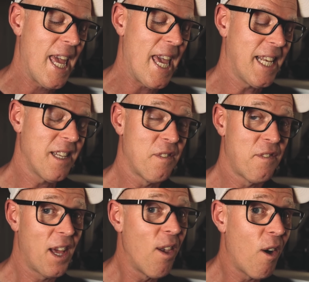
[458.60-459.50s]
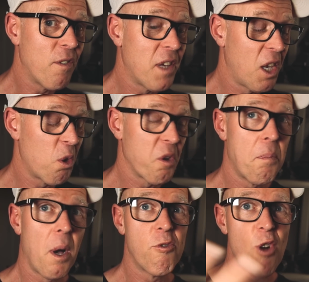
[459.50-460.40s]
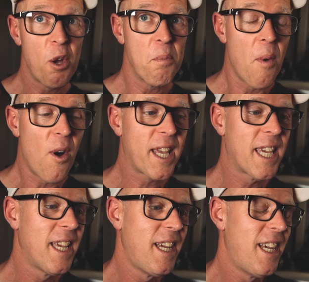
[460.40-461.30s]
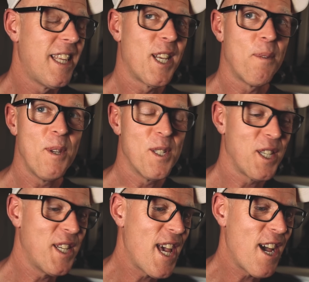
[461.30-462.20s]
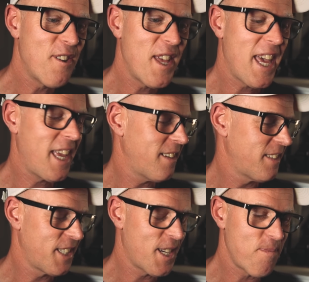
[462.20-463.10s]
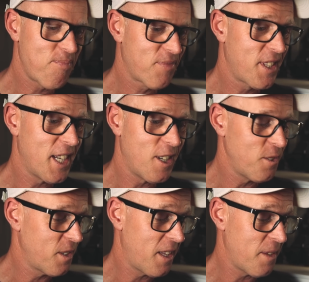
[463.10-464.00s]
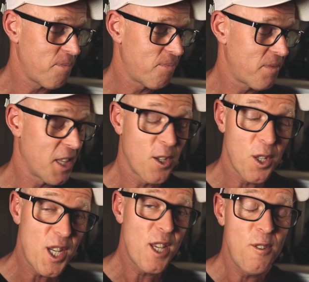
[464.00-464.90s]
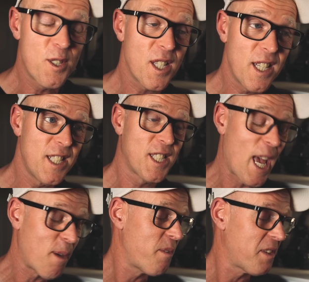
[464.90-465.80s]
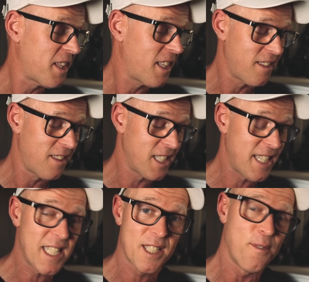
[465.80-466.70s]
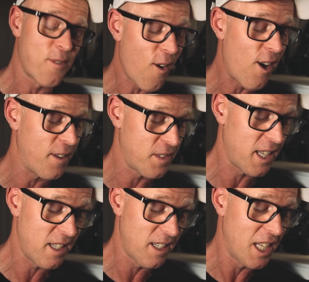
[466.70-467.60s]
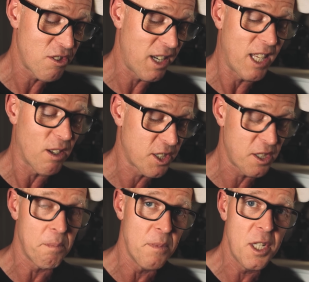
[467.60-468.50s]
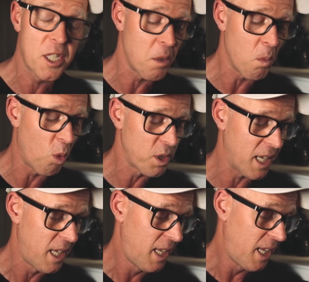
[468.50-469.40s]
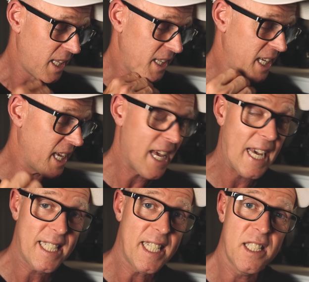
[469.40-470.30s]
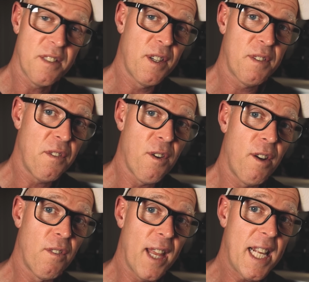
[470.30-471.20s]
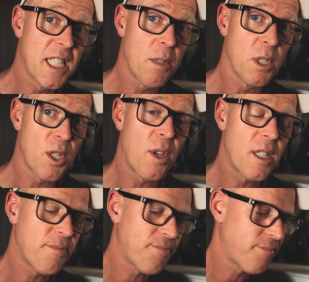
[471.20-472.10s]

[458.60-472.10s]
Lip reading: and it fell off along with my Rode mic that I'm using now. And the good news is, however, that this has survived. It literally got submerged in water. The 18-55 lens that was on it